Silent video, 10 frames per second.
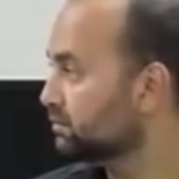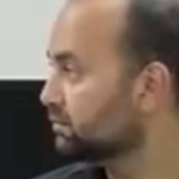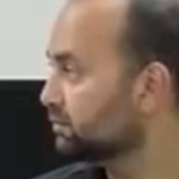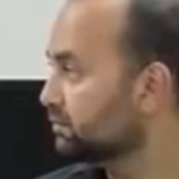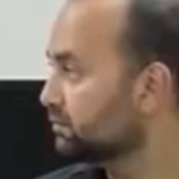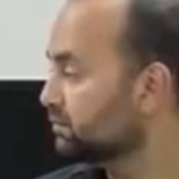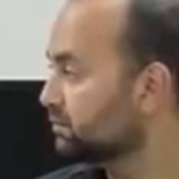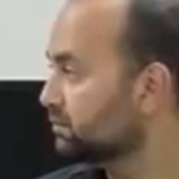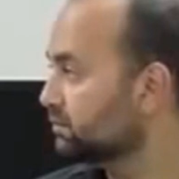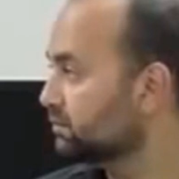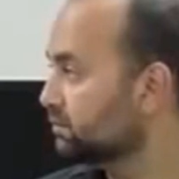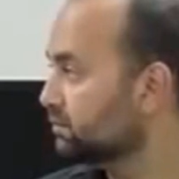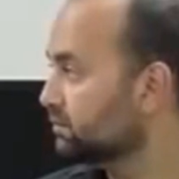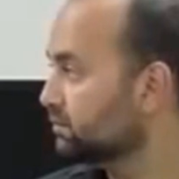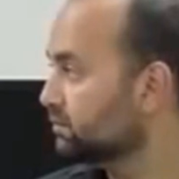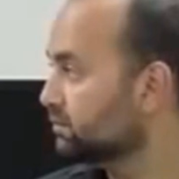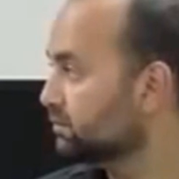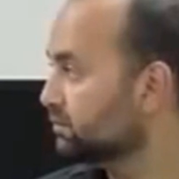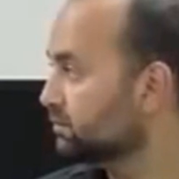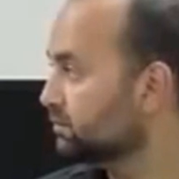
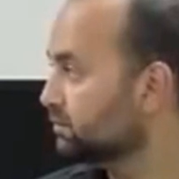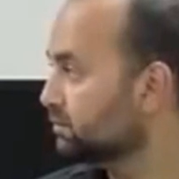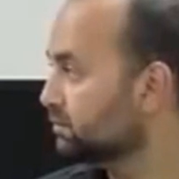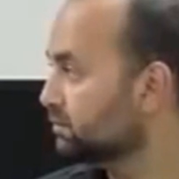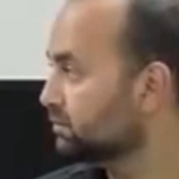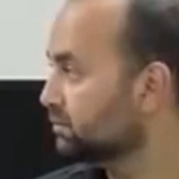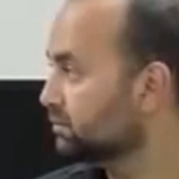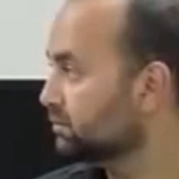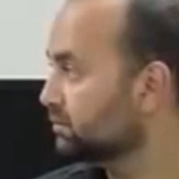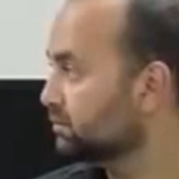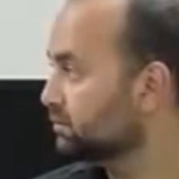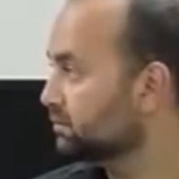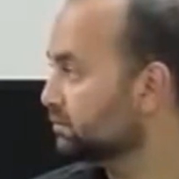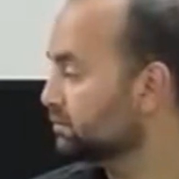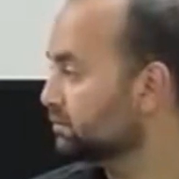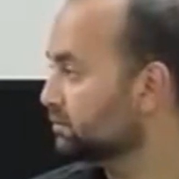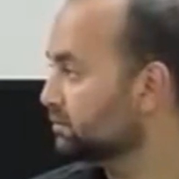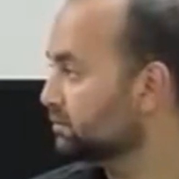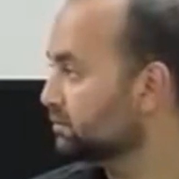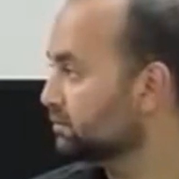No words are spoken by the person on screen.